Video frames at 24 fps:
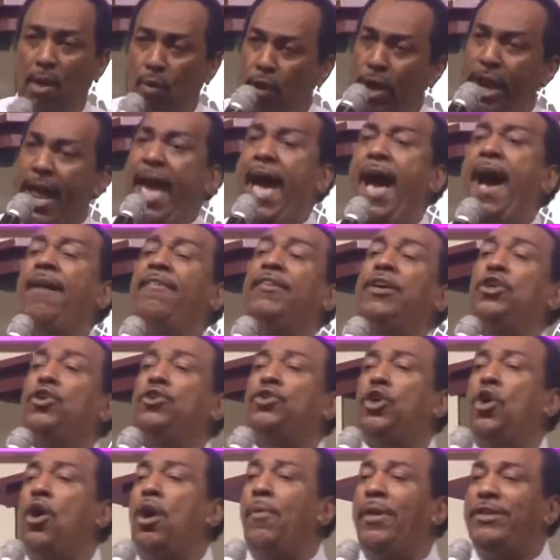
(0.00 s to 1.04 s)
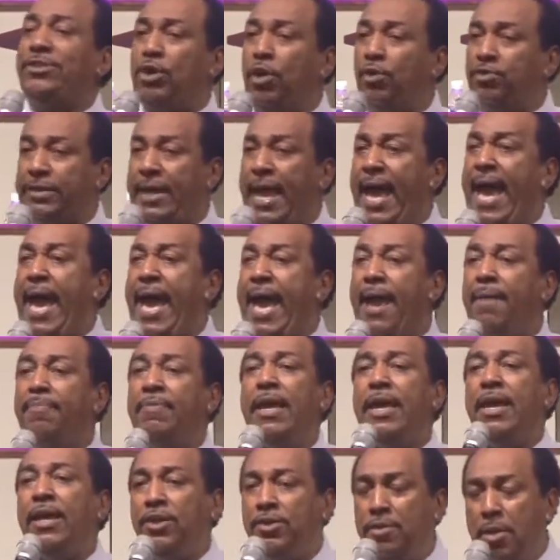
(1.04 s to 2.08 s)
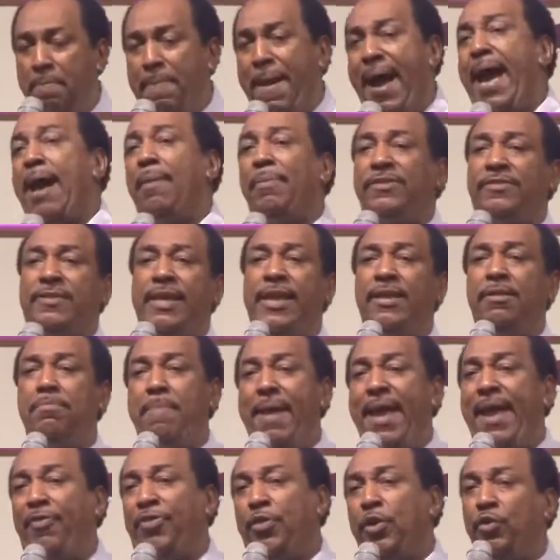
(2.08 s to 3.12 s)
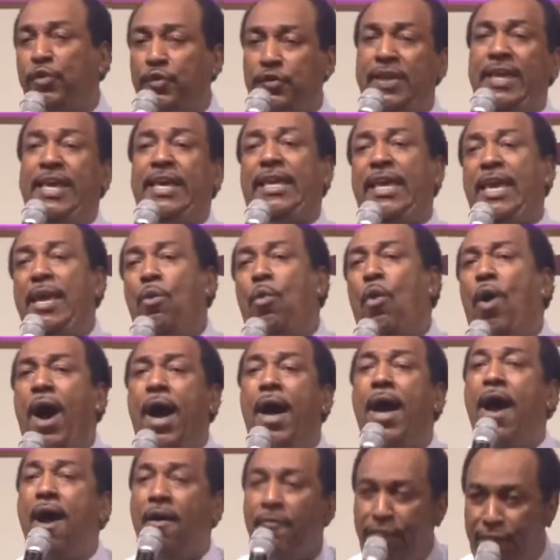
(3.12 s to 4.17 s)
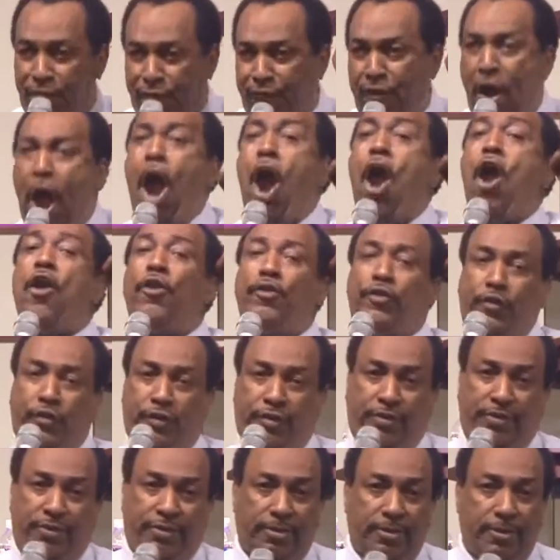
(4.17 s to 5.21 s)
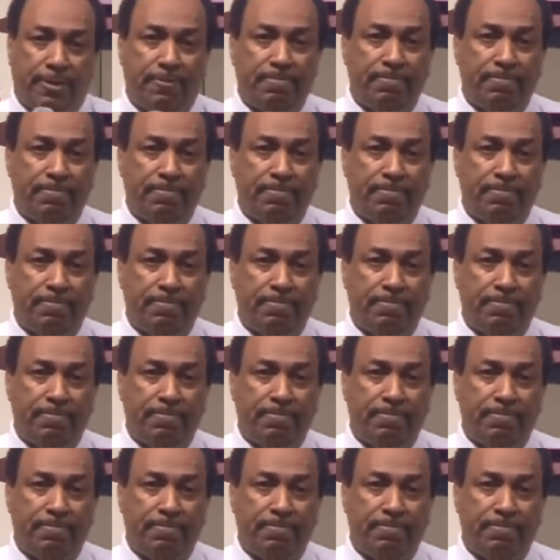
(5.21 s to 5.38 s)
Whatever you're doing with your time, the Bible said in Matthew, seek ye what? First